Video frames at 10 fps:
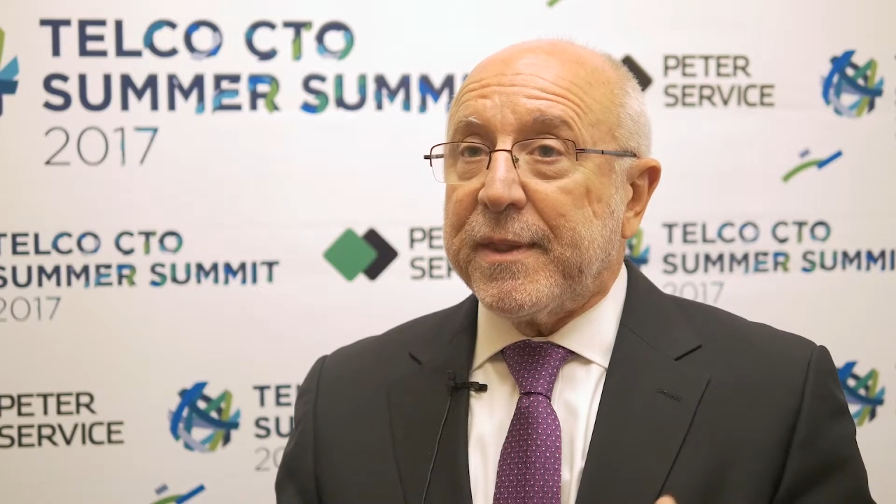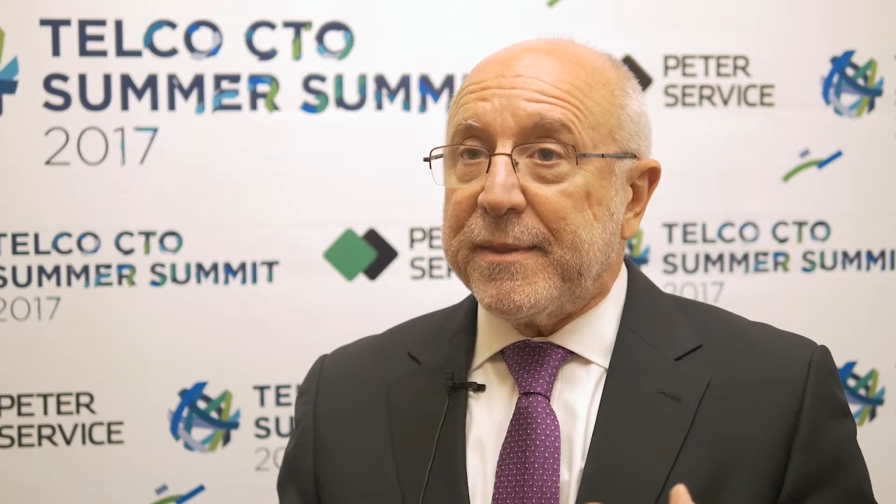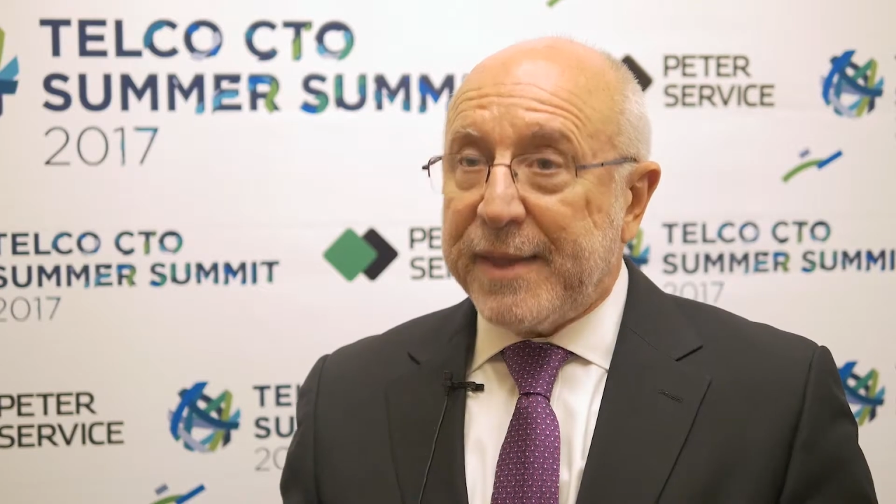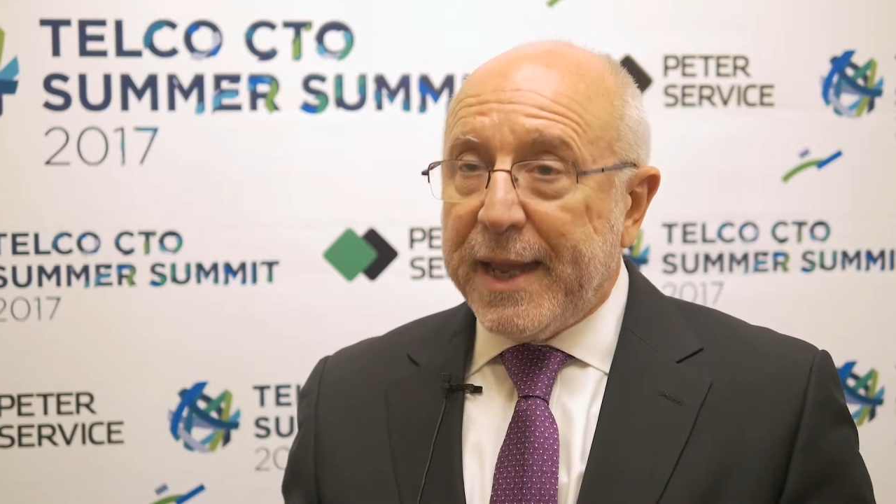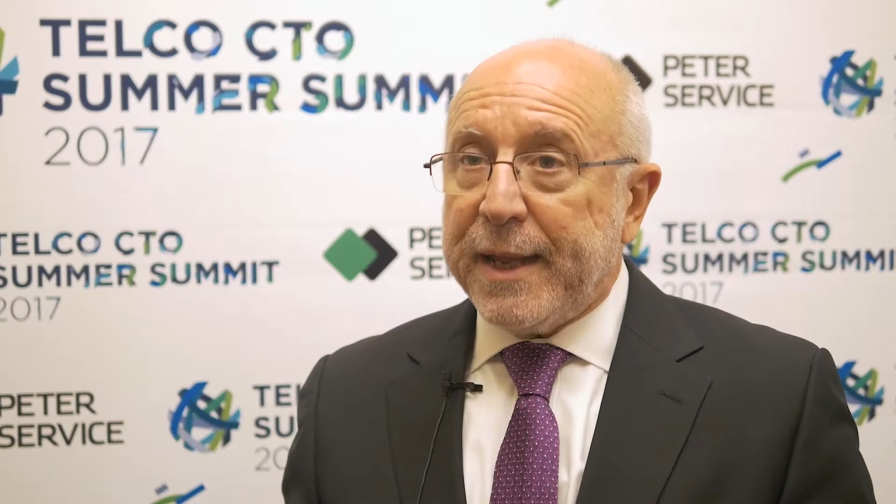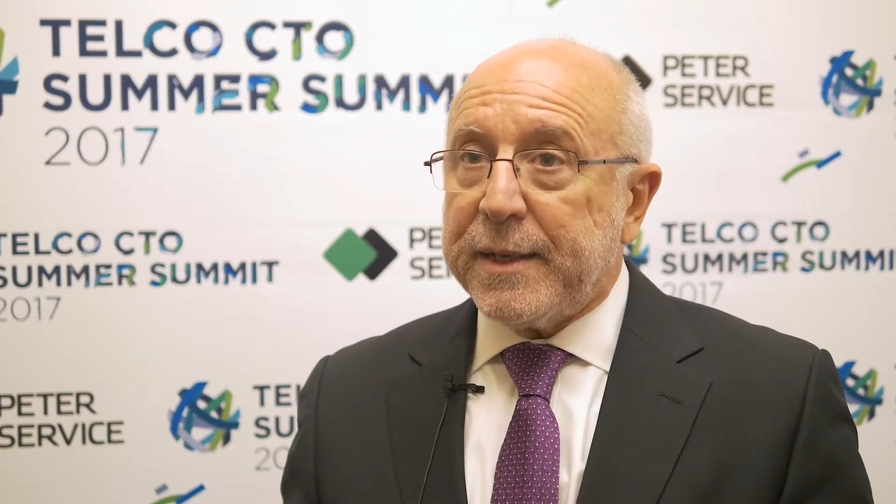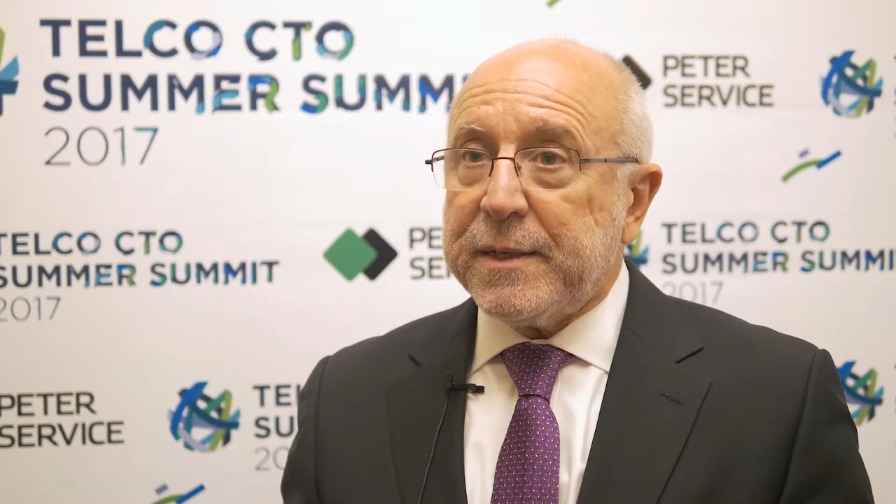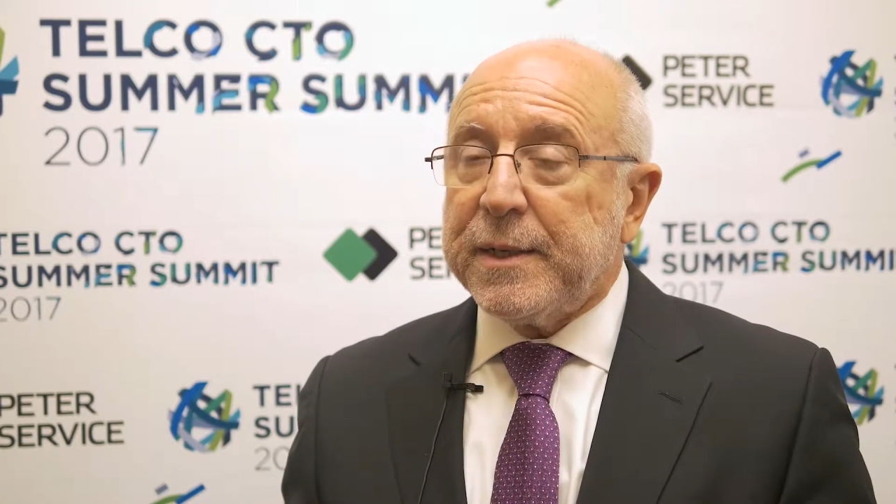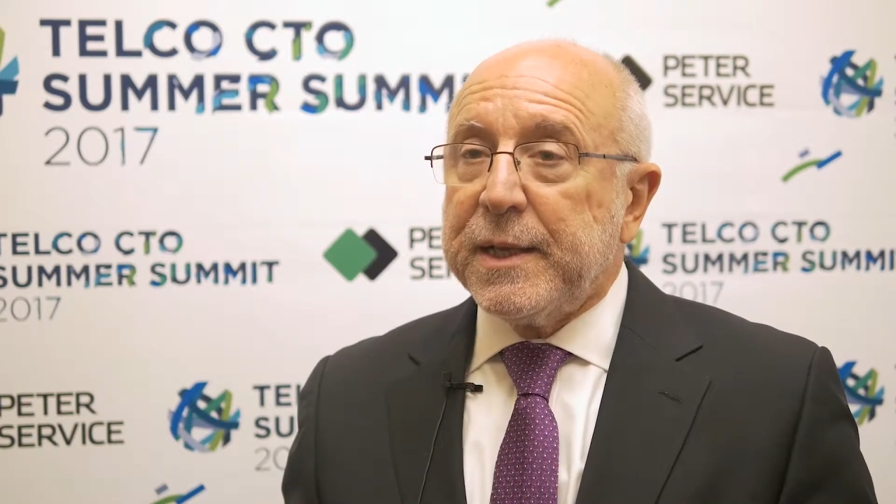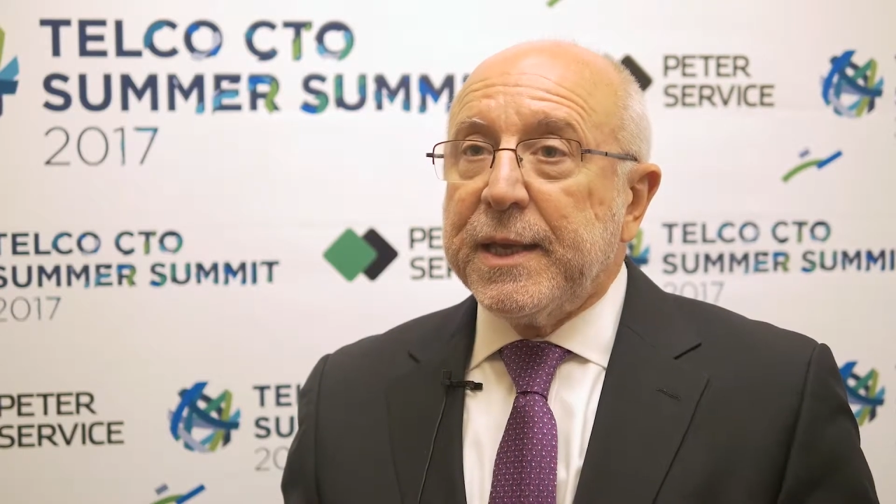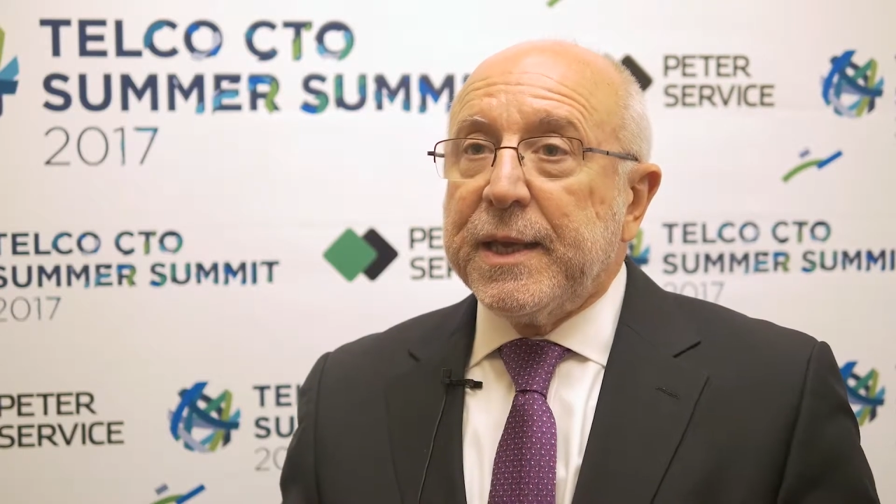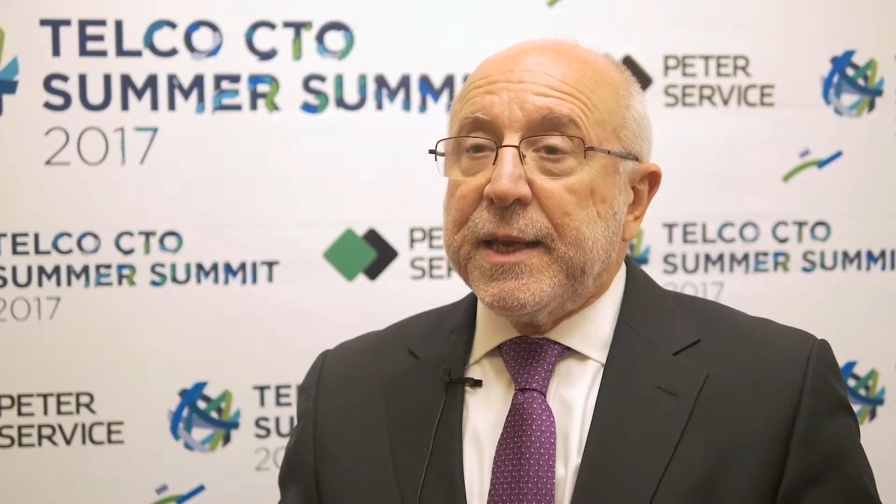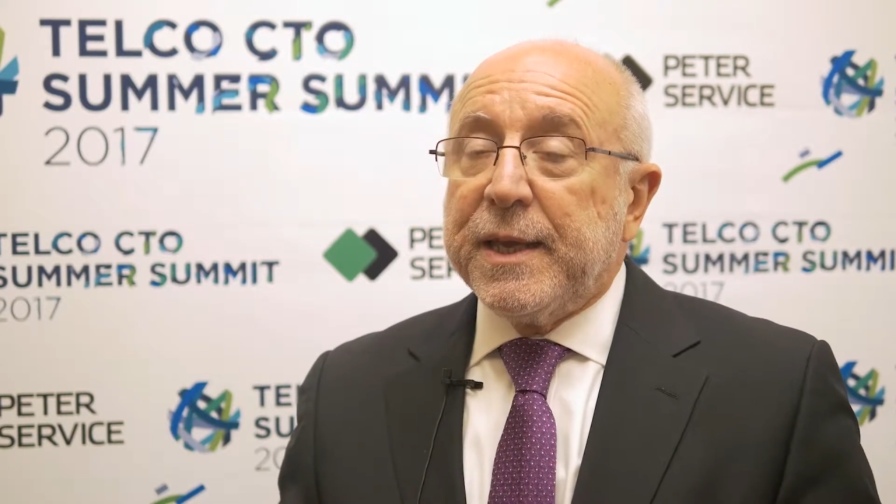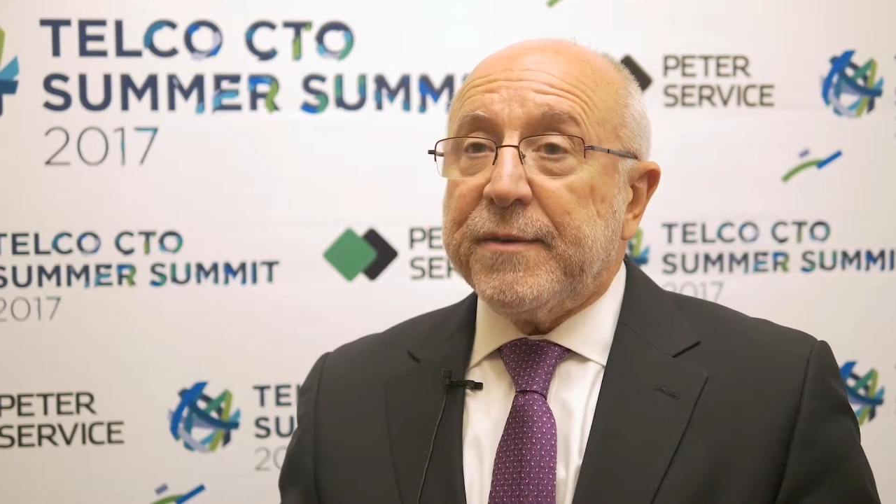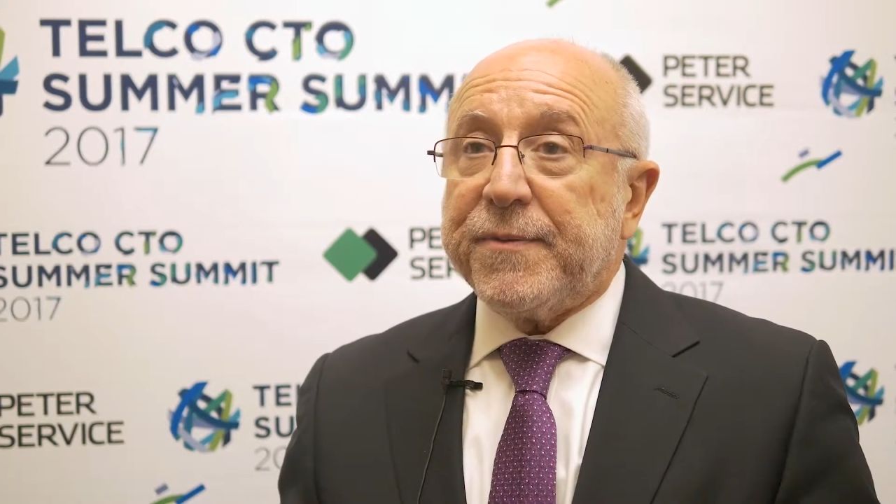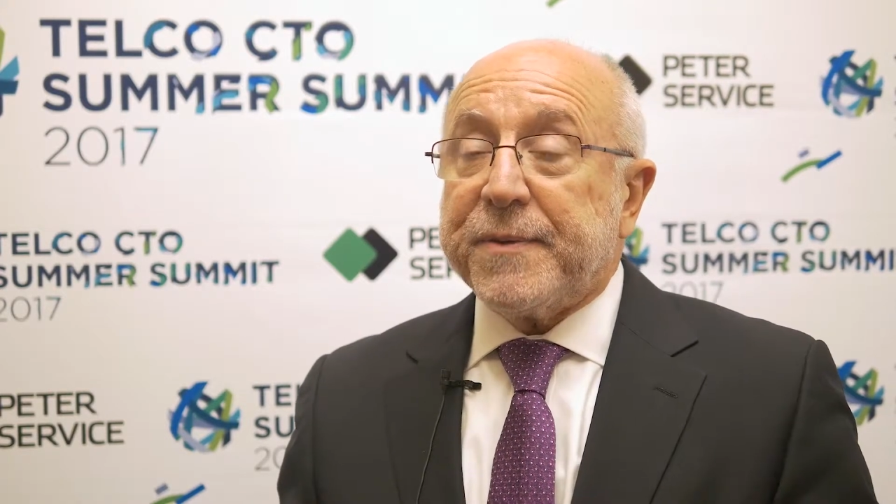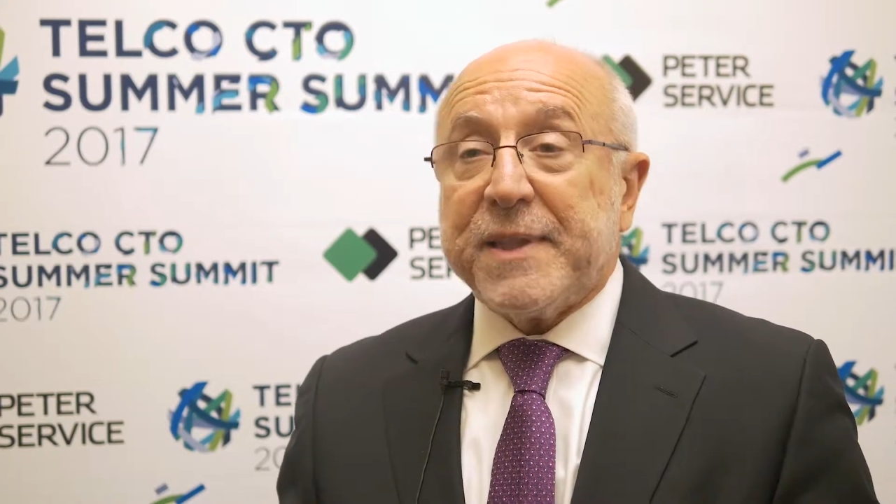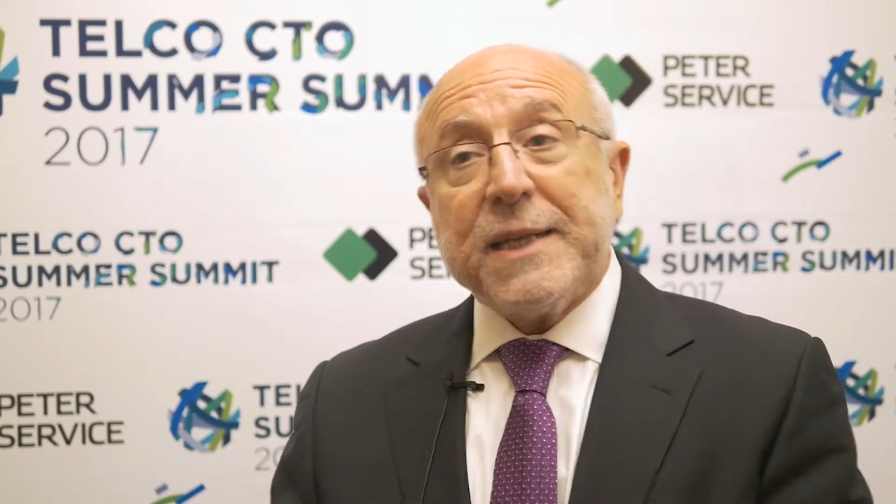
Then, if